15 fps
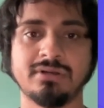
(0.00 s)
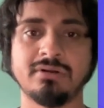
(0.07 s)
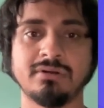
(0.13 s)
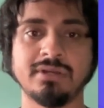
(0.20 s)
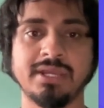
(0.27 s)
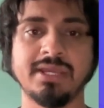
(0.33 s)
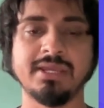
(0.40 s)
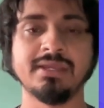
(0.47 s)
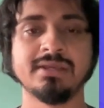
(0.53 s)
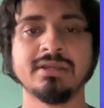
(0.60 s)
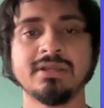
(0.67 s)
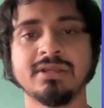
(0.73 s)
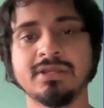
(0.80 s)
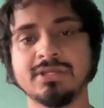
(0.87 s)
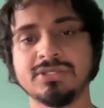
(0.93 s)
Okay,
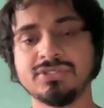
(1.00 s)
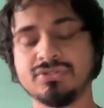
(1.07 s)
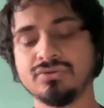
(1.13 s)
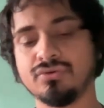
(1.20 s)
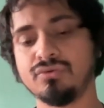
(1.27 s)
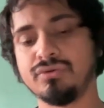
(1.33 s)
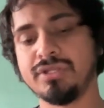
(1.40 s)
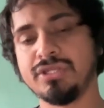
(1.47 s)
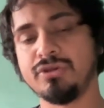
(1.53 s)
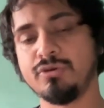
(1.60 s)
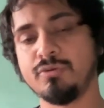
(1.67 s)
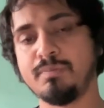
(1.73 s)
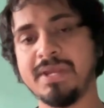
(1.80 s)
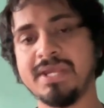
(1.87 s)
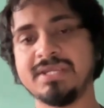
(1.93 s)
so when
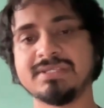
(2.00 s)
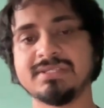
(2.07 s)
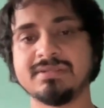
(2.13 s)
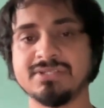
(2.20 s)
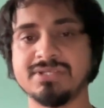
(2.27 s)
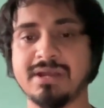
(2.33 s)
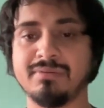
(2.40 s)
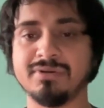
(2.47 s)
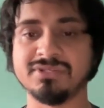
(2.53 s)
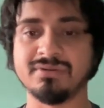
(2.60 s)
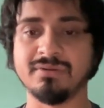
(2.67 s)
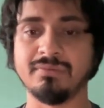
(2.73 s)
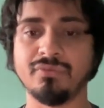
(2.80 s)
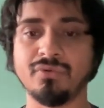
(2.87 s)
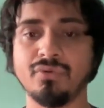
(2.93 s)
you paste the
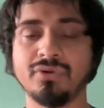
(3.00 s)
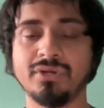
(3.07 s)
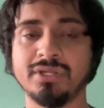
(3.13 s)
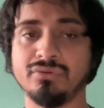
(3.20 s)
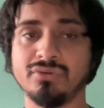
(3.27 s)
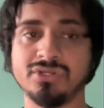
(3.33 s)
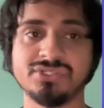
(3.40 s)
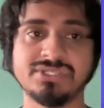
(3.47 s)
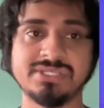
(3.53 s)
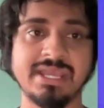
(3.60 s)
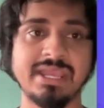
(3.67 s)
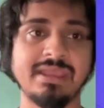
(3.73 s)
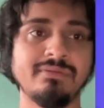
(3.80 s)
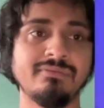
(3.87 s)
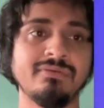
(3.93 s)
JavaScript code, it will
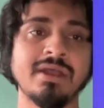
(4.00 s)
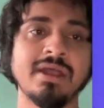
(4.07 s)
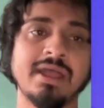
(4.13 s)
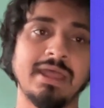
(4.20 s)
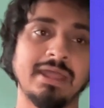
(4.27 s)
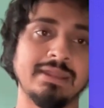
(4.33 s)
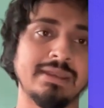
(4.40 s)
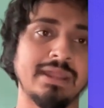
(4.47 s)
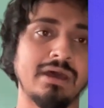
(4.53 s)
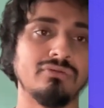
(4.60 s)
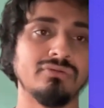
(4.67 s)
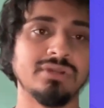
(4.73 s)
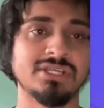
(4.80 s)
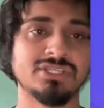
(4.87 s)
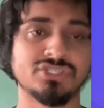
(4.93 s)
save. And
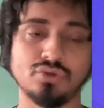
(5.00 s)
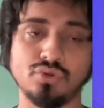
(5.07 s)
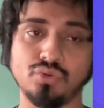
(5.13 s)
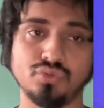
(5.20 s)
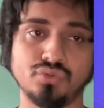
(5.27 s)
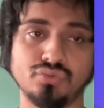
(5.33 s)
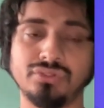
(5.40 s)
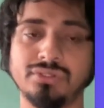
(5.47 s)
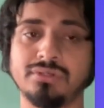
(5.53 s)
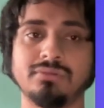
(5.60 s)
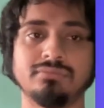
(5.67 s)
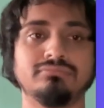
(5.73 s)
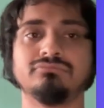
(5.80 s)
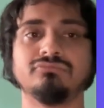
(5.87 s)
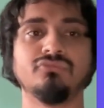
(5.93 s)
now let's go to
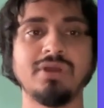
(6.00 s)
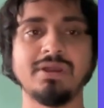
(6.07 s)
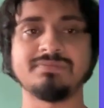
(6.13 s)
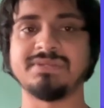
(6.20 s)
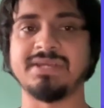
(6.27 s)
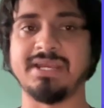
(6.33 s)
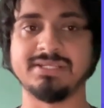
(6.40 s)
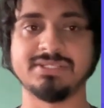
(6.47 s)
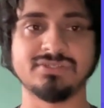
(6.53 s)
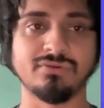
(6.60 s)
the websites.